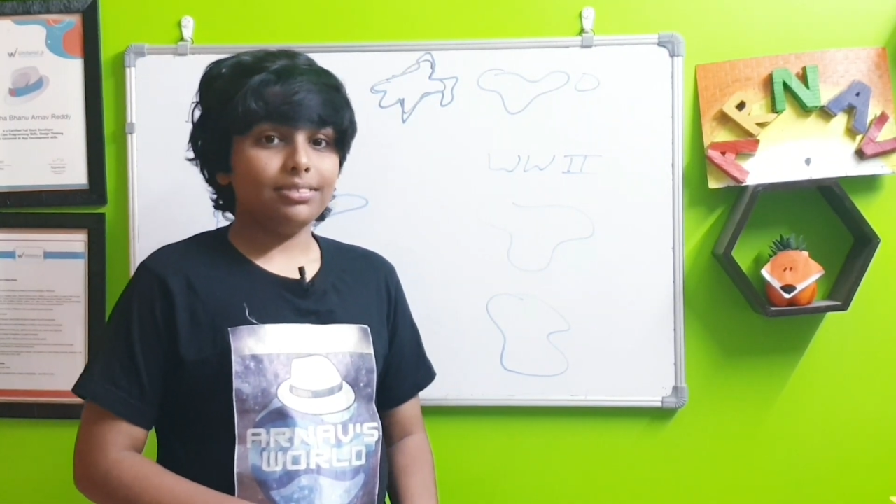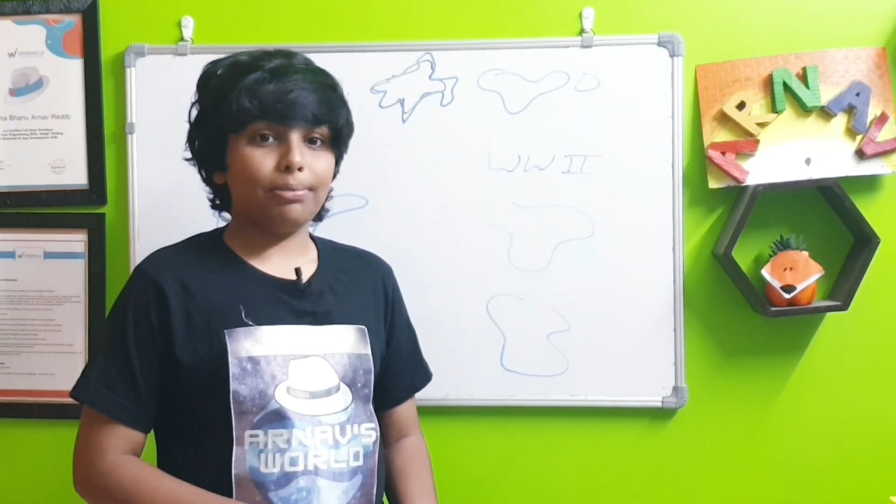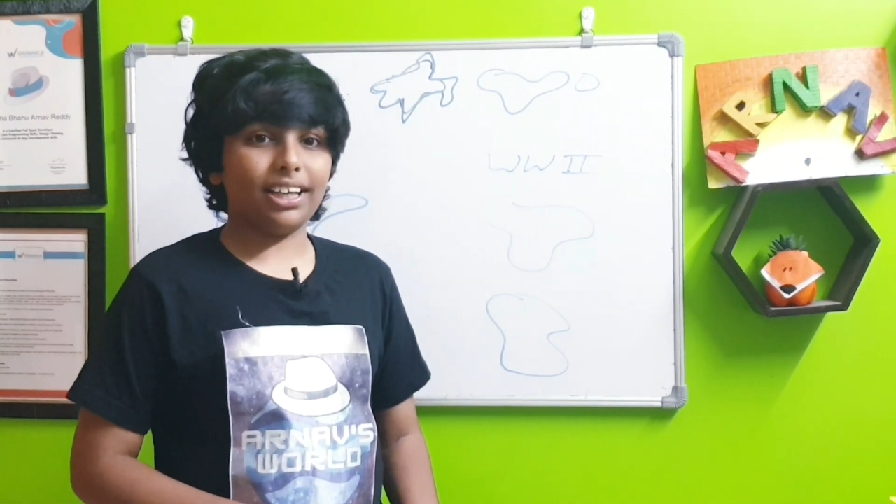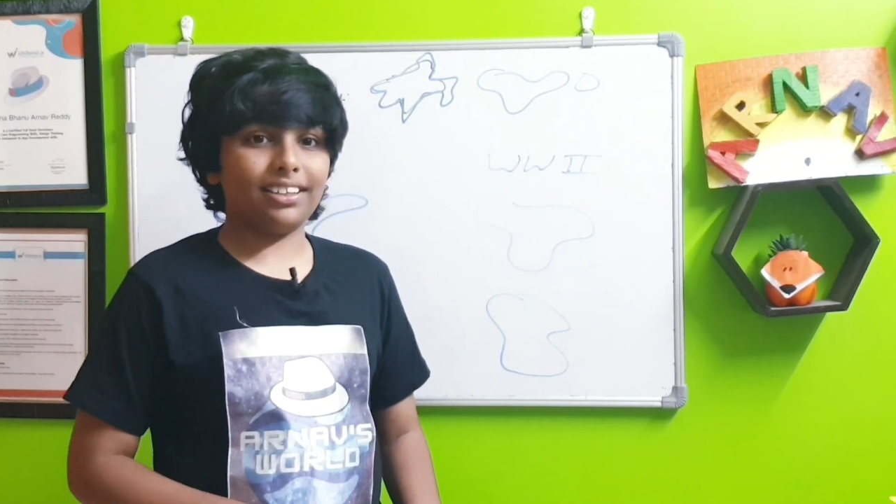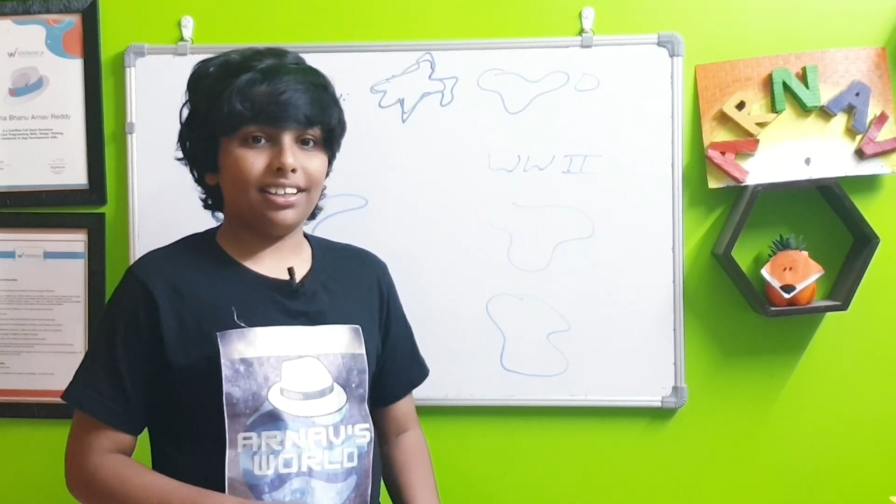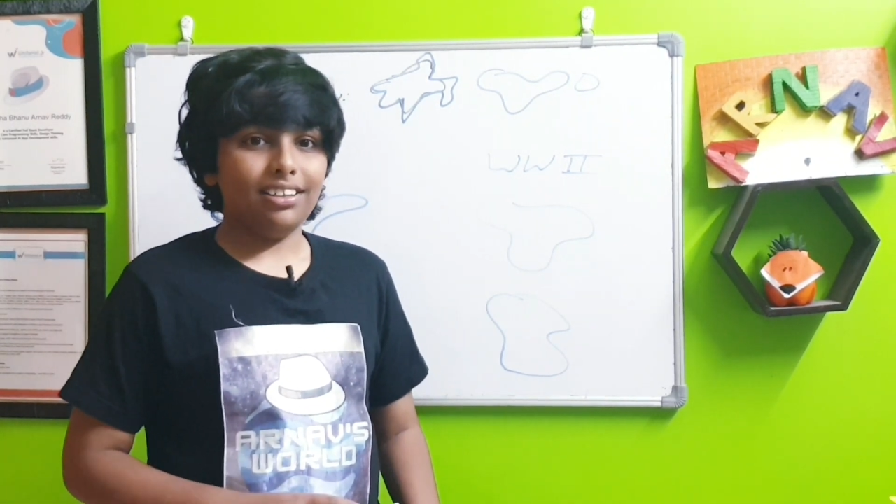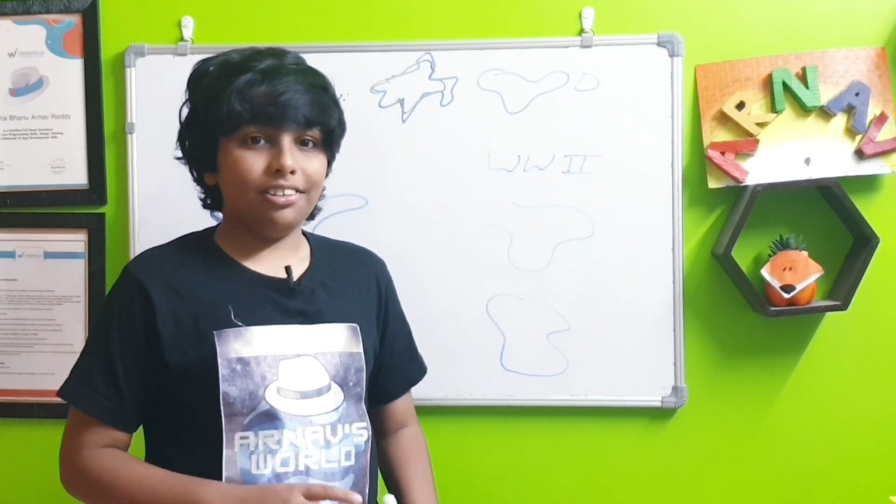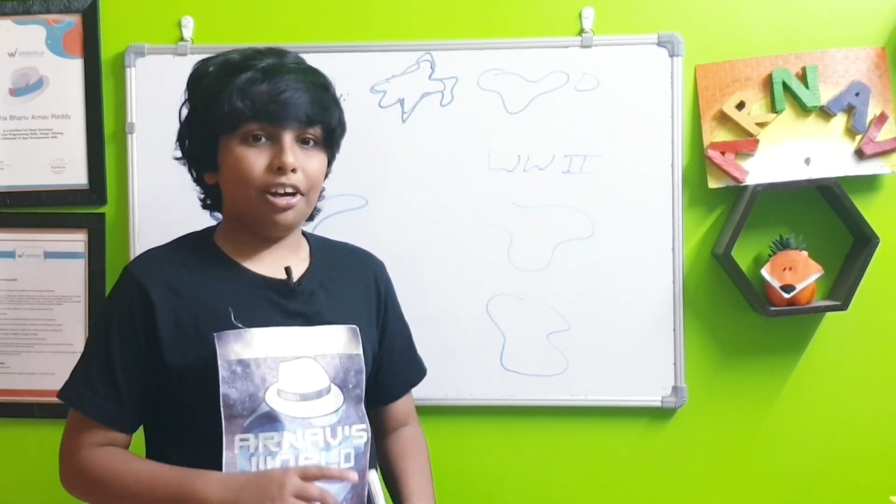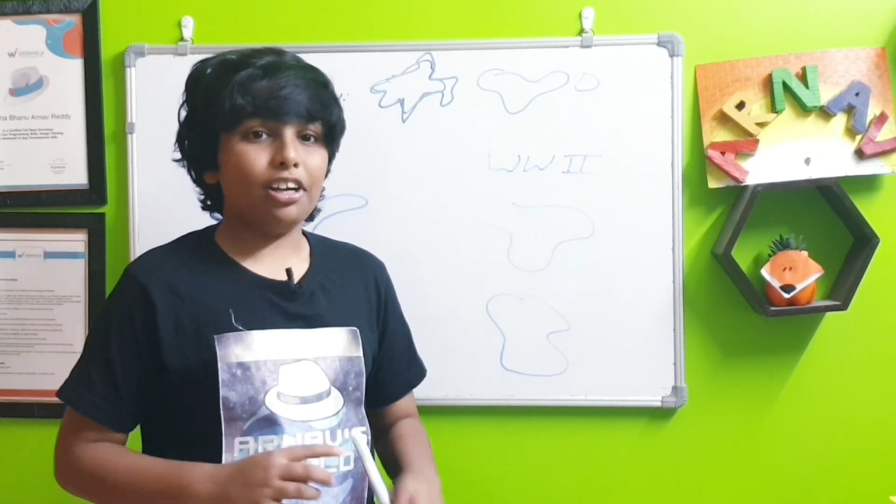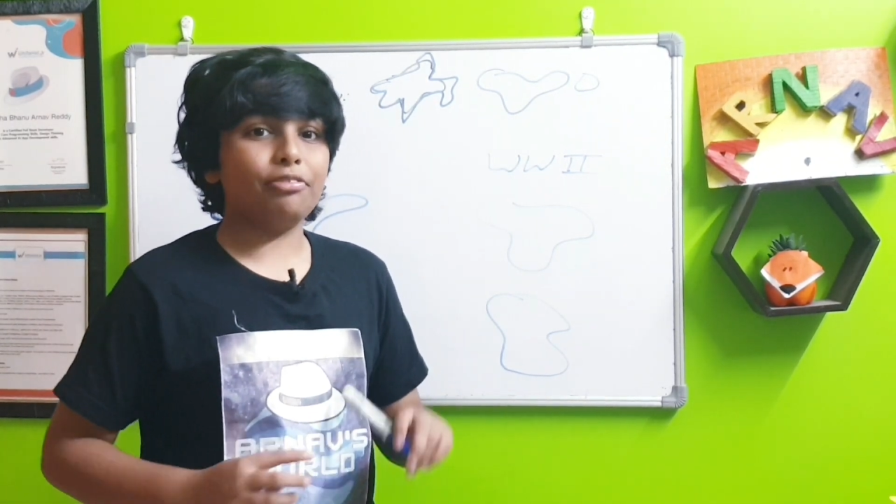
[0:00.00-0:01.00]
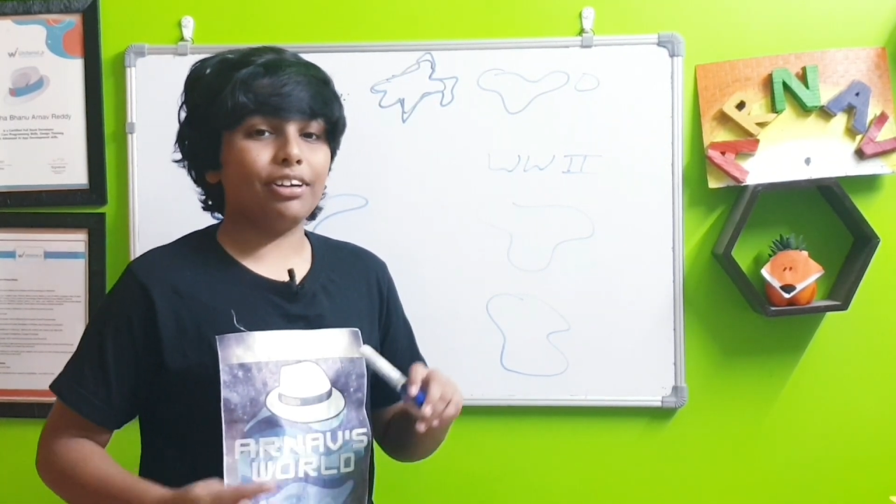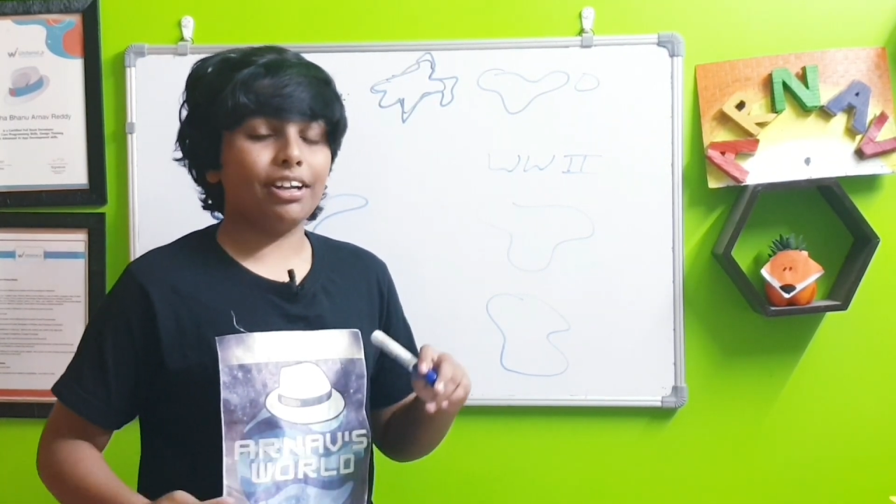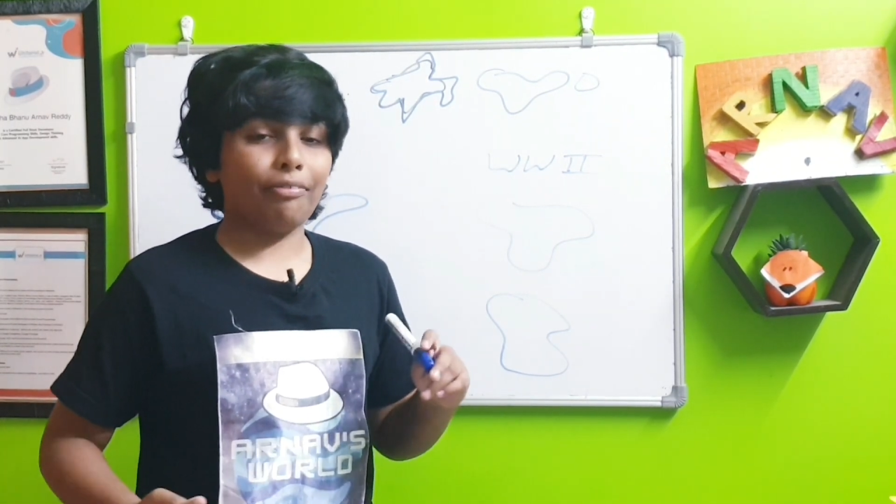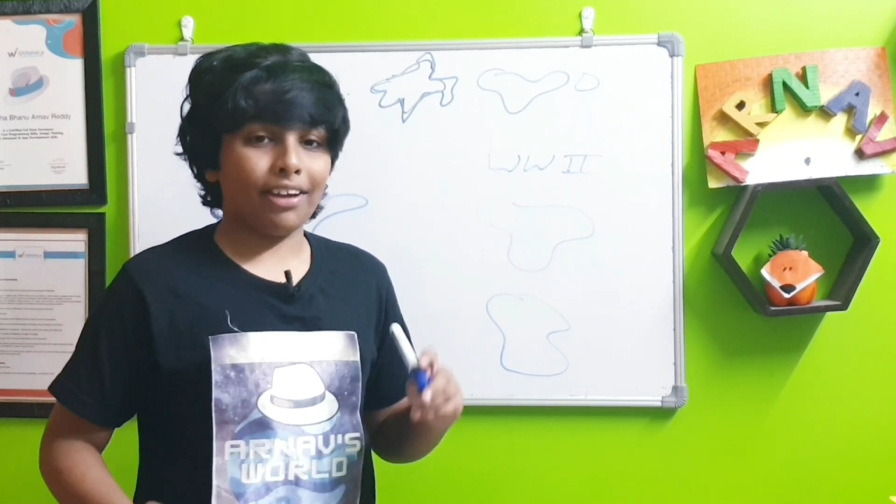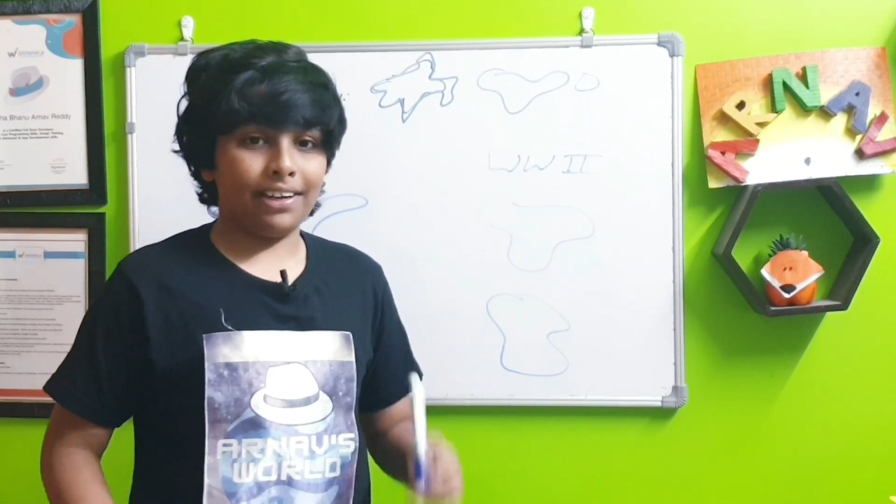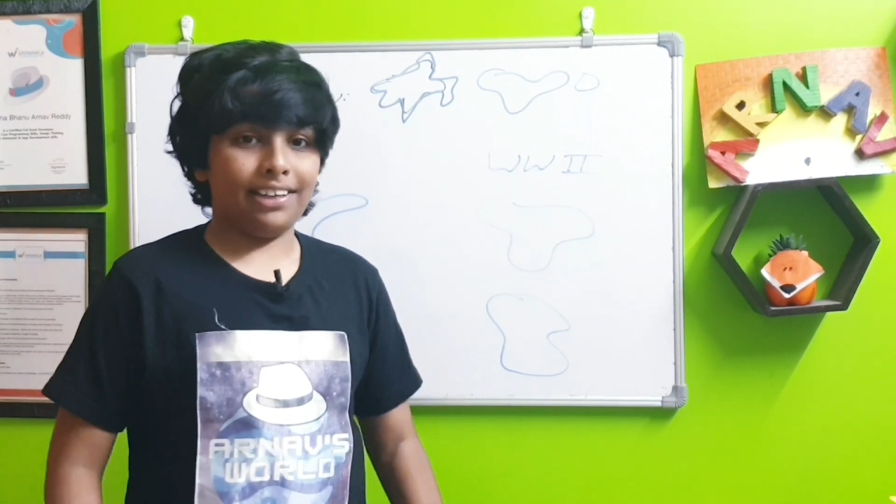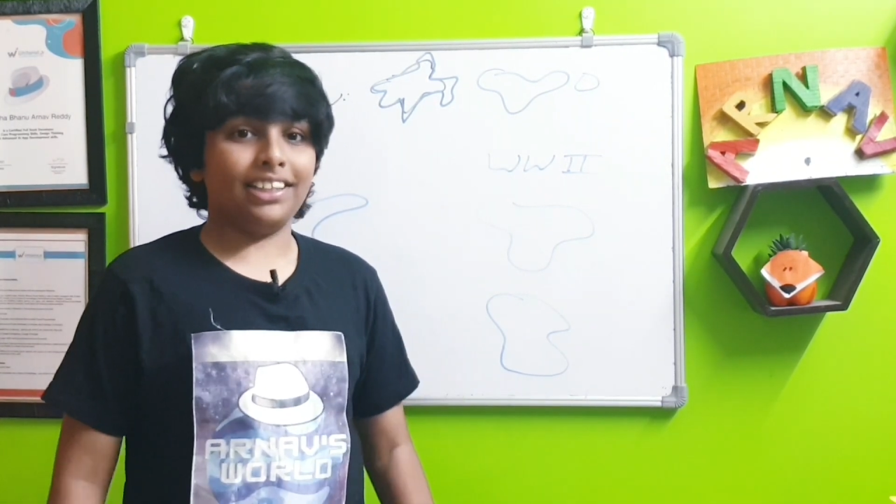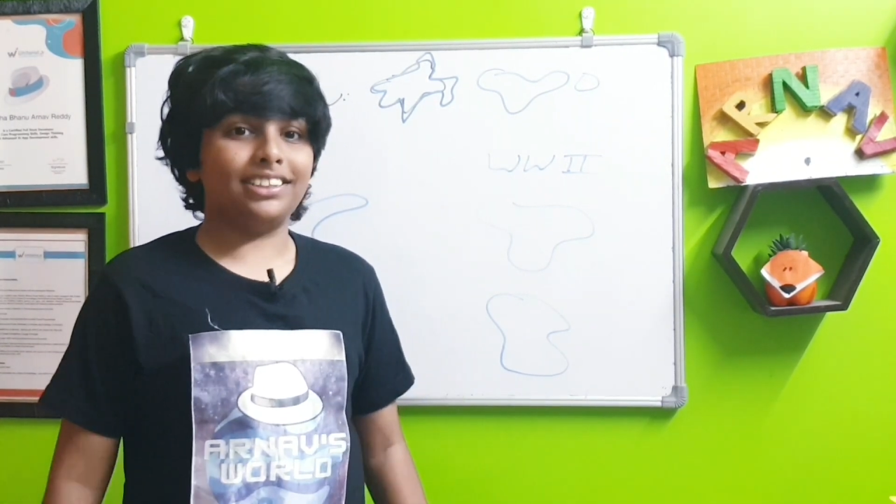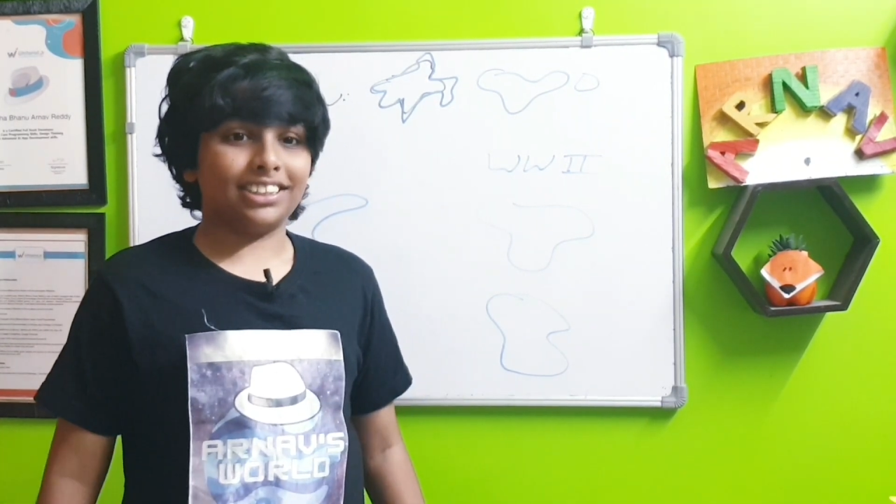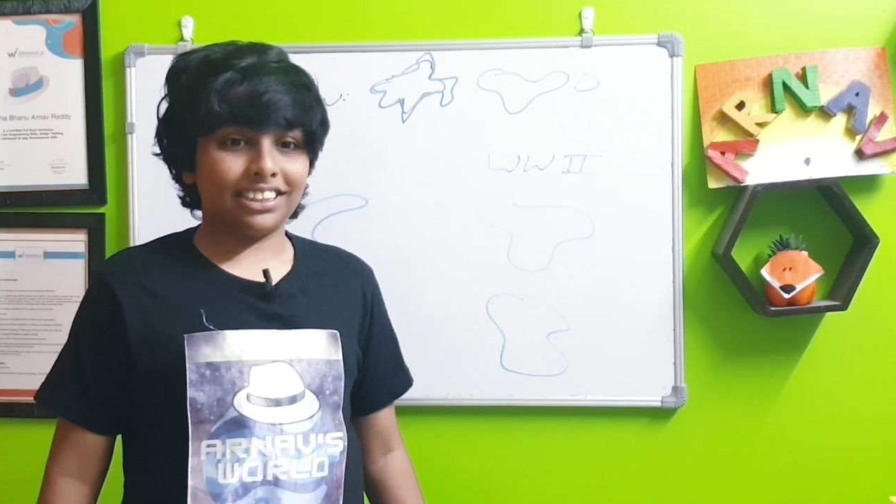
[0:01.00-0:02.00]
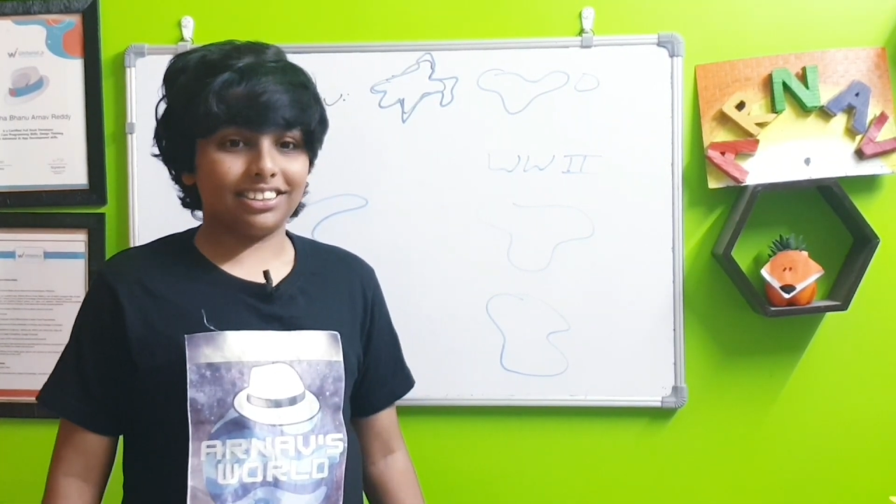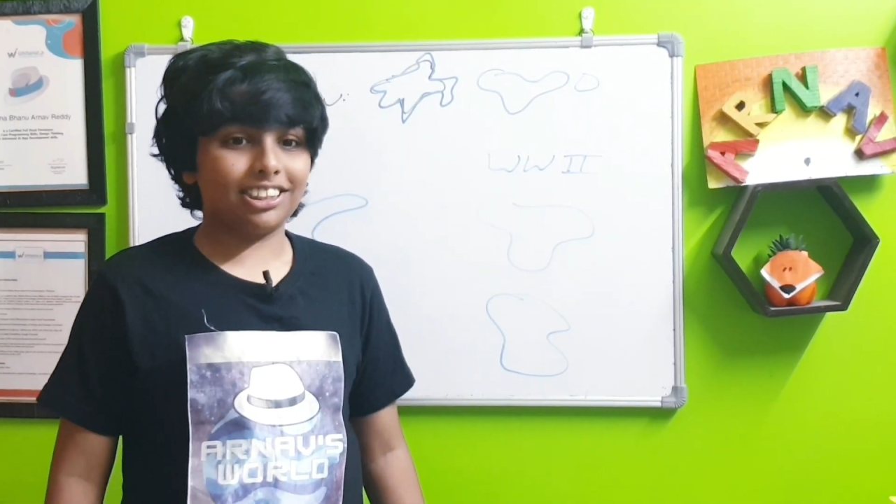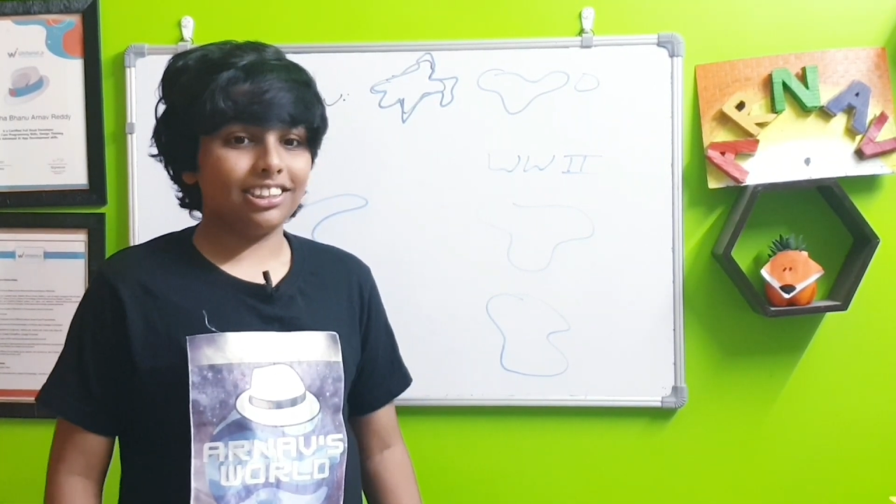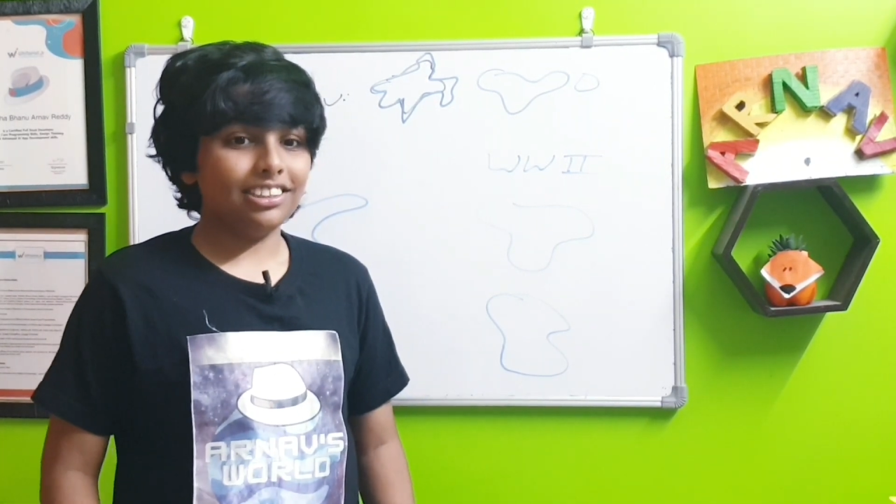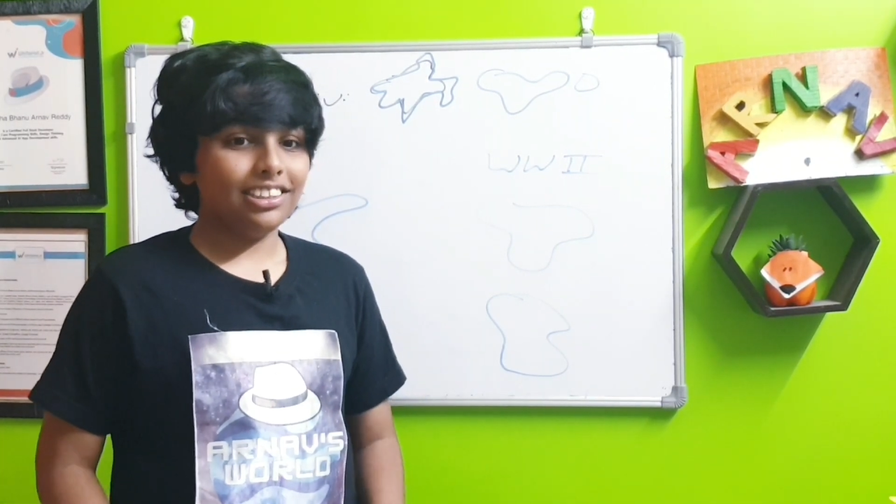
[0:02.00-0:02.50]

but not 25 religions.